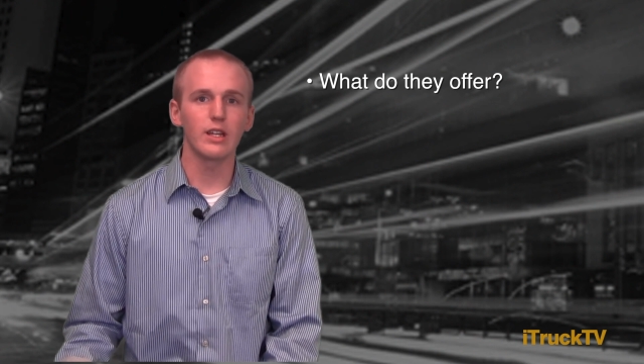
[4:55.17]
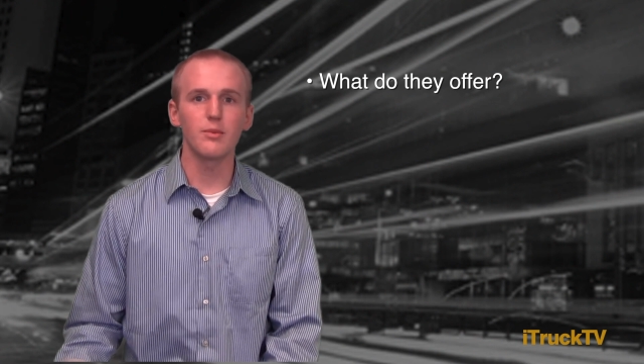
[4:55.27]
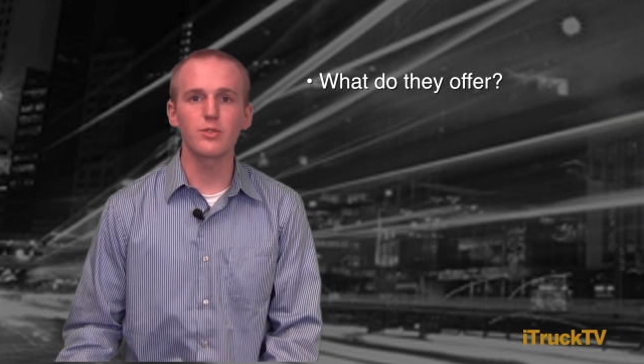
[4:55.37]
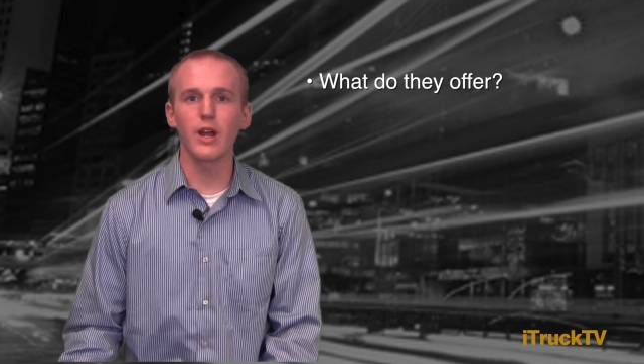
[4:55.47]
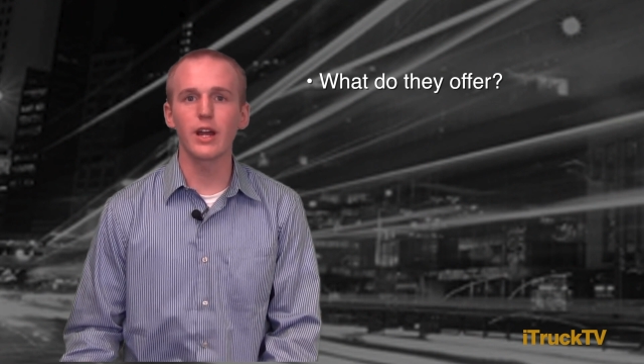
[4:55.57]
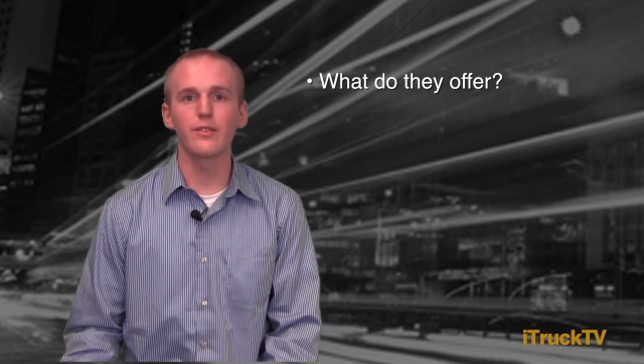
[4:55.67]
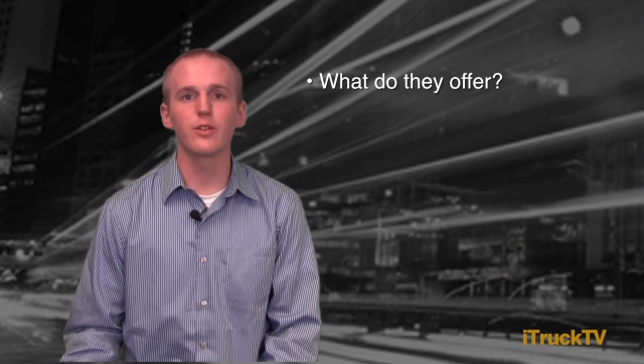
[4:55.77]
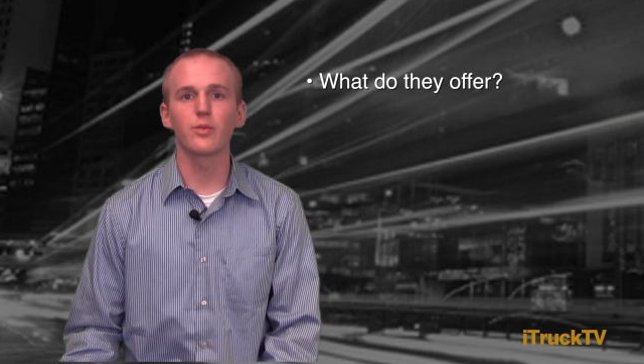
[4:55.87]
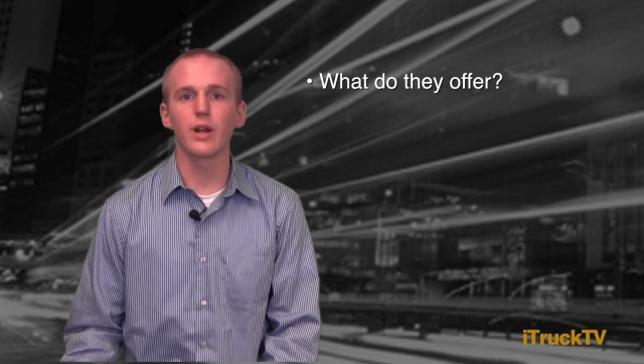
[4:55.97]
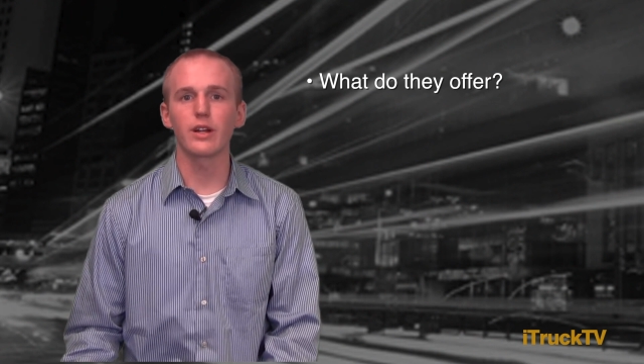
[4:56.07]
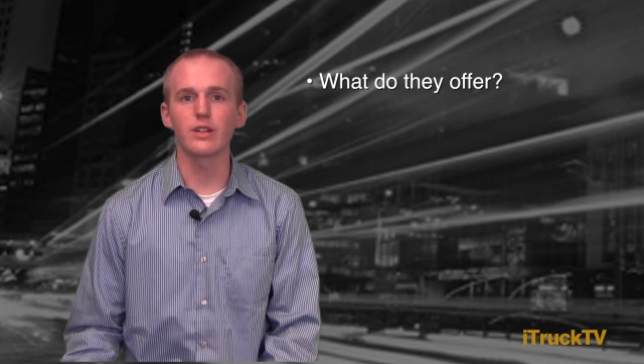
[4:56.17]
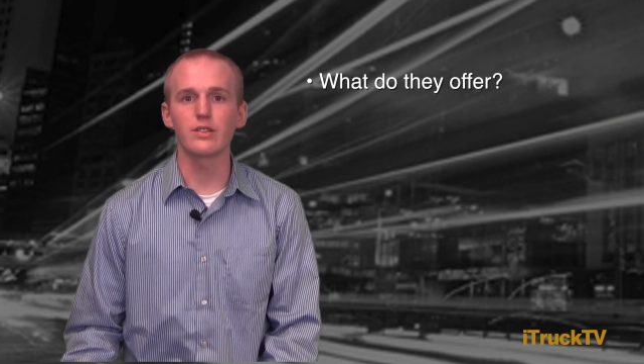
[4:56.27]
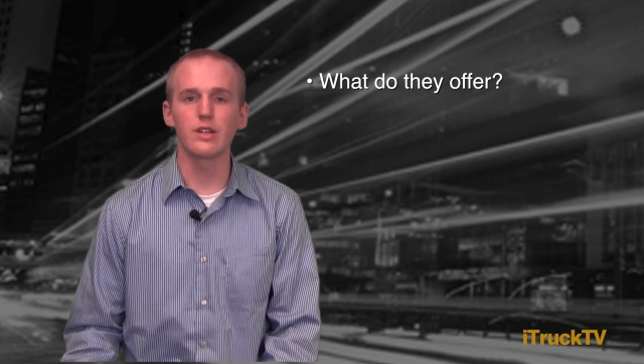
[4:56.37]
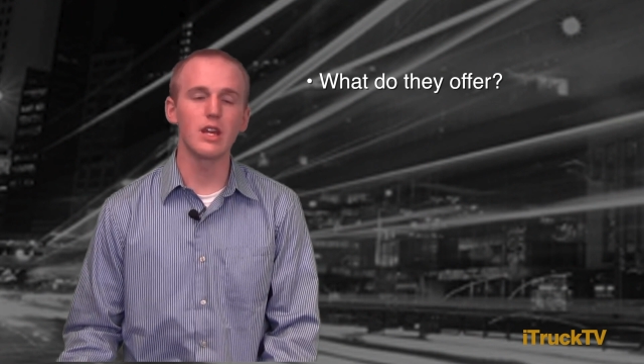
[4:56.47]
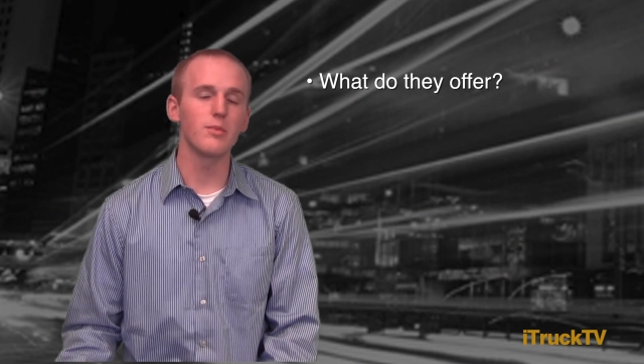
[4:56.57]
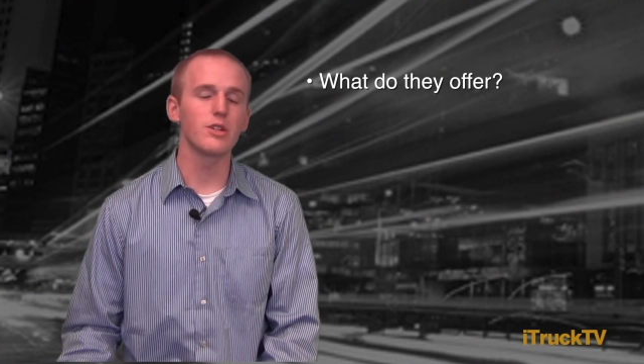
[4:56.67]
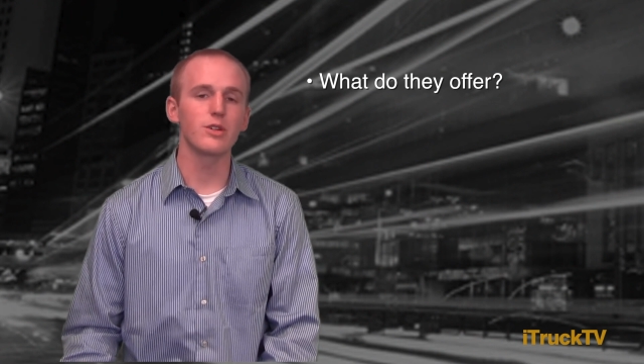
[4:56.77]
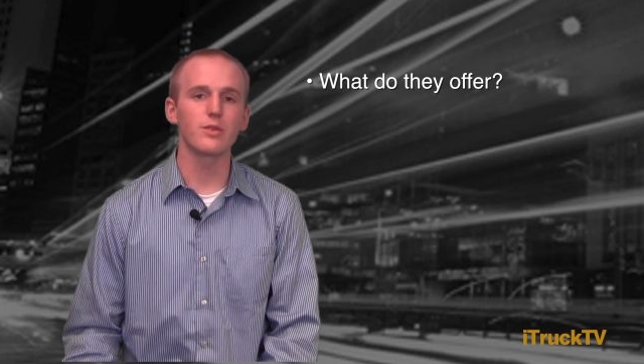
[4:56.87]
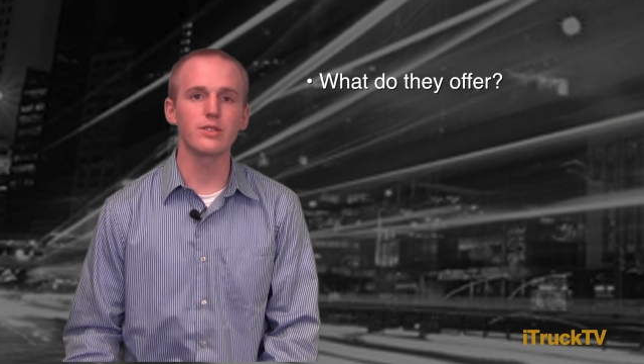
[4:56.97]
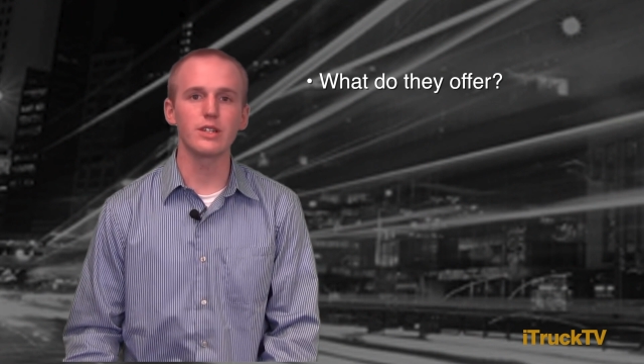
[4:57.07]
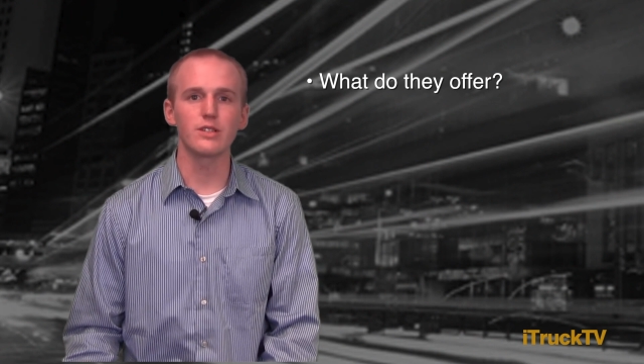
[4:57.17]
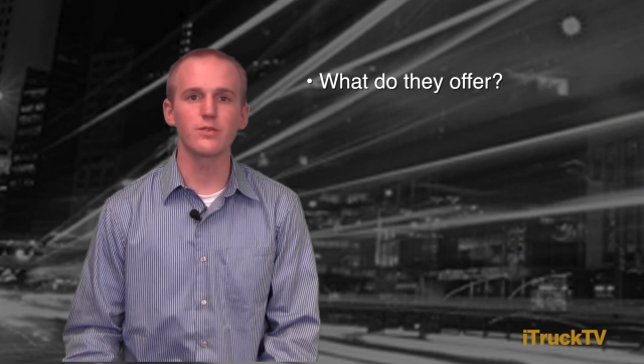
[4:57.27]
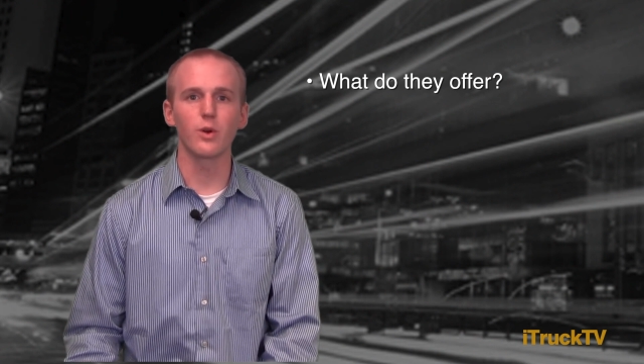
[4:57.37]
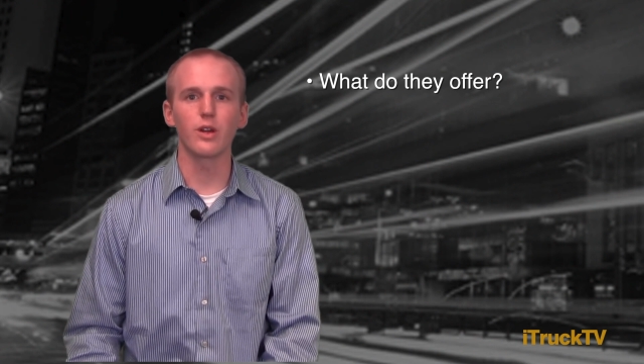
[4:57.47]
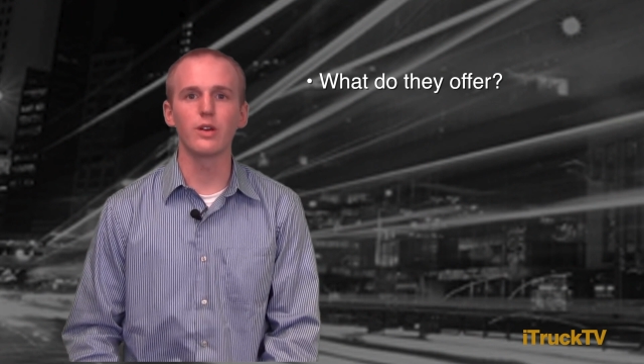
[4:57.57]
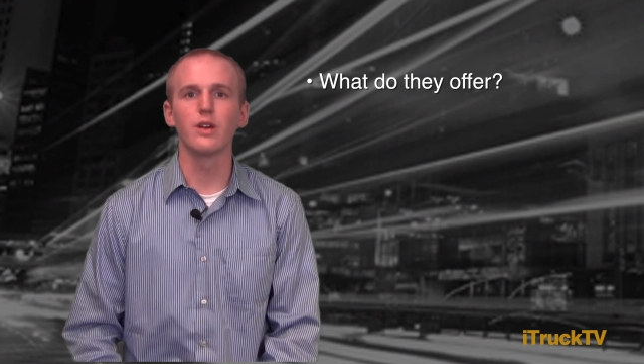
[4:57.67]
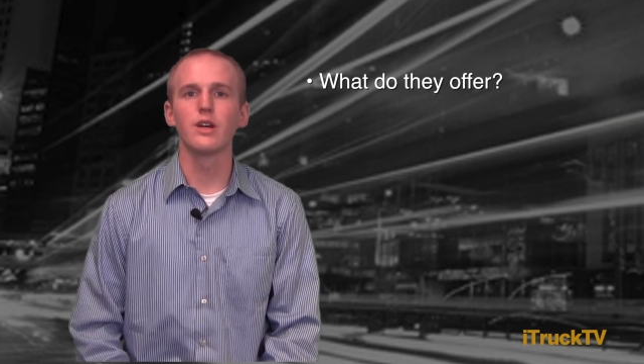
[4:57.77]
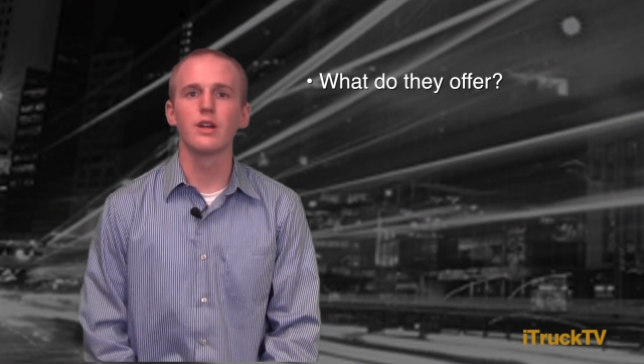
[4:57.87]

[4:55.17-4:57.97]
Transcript: keep track of your records and image your receipts for you?